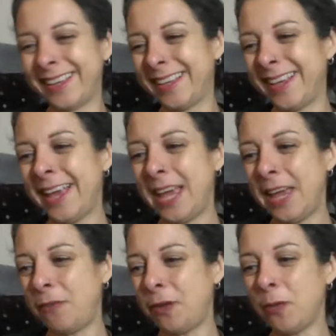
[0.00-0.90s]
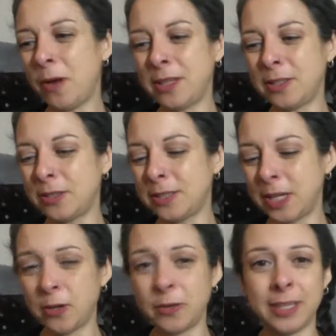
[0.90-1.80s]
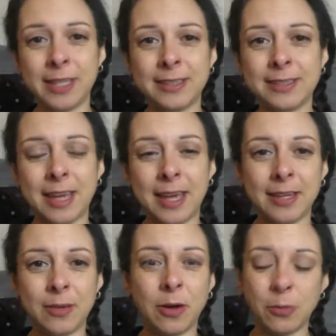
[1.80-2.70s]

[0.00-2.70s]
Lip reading: If you watch tarot readings at all with